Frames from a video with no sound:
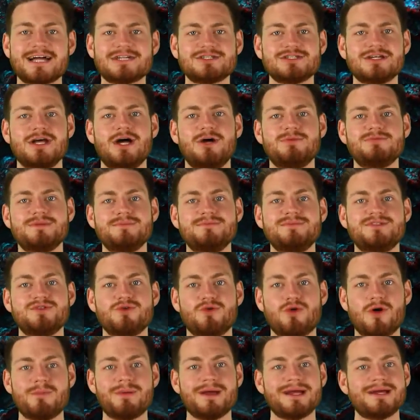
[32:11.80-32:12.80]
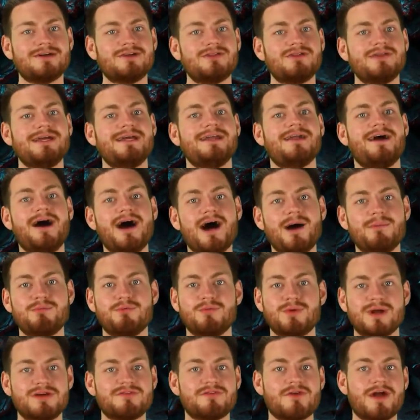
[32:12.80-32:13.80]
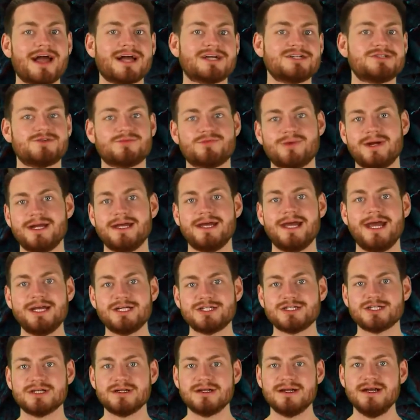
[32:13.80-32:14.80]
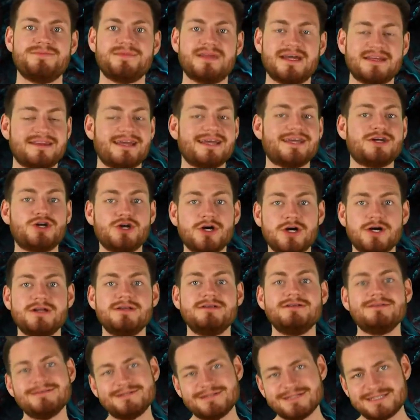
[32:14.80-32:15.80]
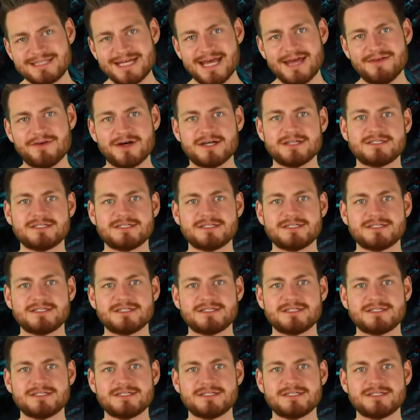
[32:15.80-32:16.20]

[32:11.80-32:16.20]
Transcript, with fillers: actually helped absorb and clean up whatever extra radiation that they could to save